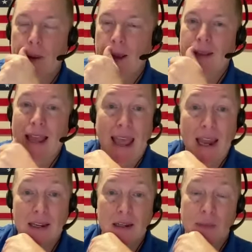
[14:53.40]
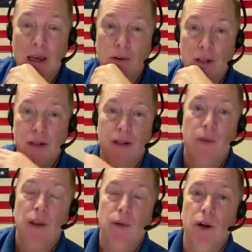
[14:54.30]
in the Andes Mountains,
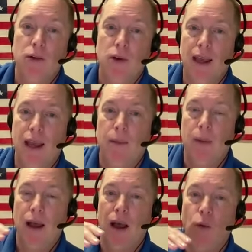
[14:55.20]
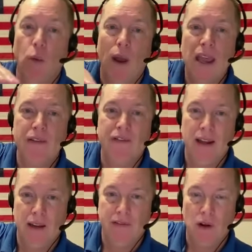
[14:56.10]
where you get wave
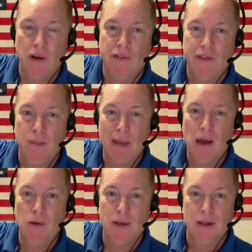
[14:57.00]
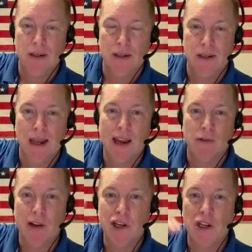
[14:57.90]
lift off of the mountains. It's like
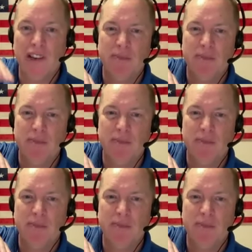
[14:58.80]
ridge lift,